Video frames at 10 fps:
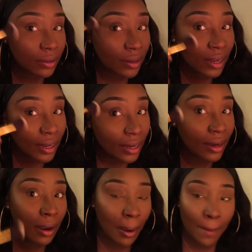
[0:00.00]
okay?
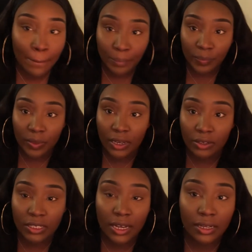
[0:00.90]
And
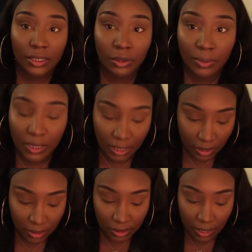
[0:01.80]
you take a little bit of
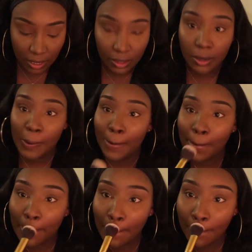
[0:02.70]
this and your
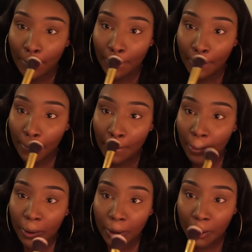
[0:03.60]

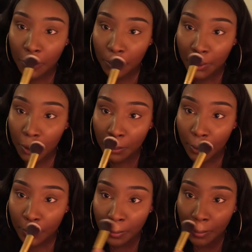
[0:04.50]
cubic
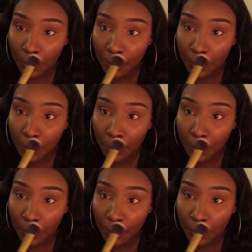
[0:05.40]
bow